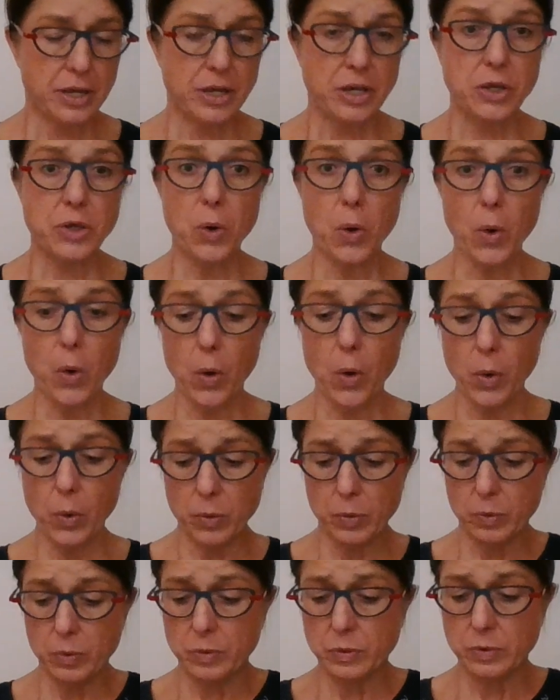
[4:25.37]
your
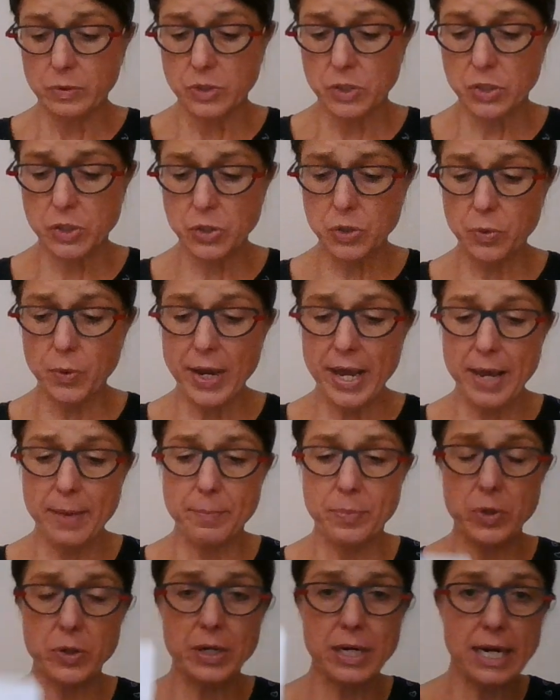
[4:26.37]
square
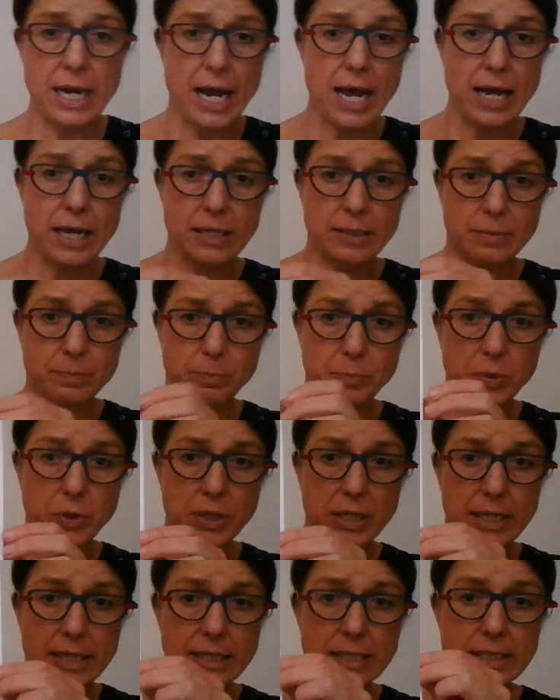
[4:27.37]

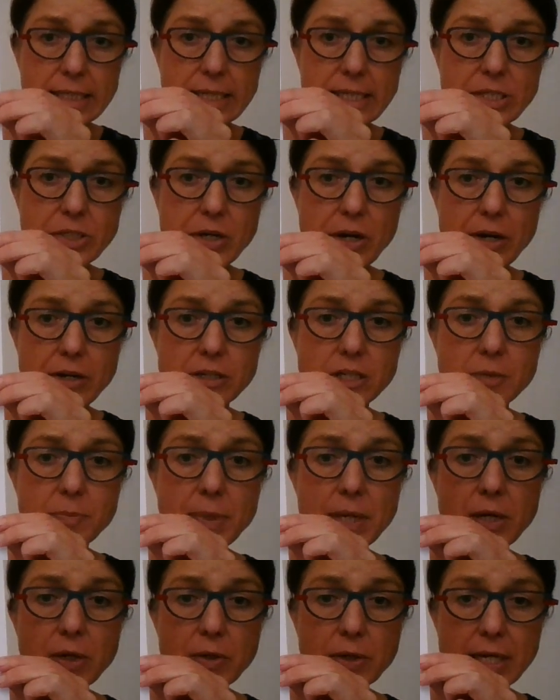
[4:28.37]
booklet is going to
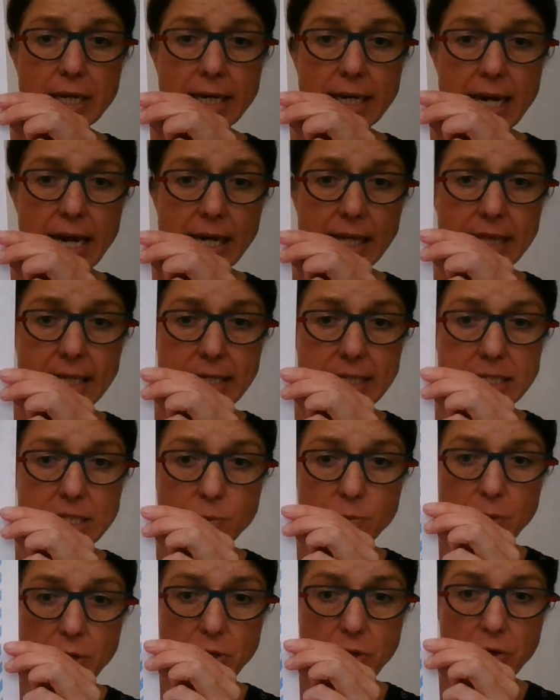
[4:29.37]
be looking like this,
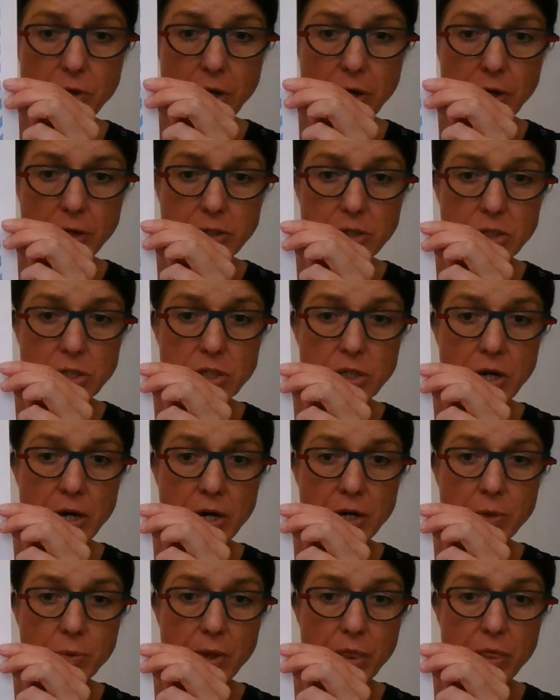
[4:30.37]
where you're going to
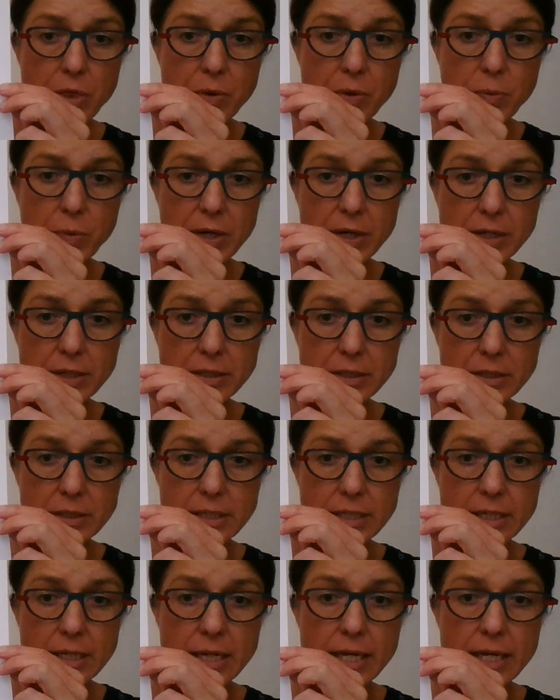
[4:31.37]
start with the world,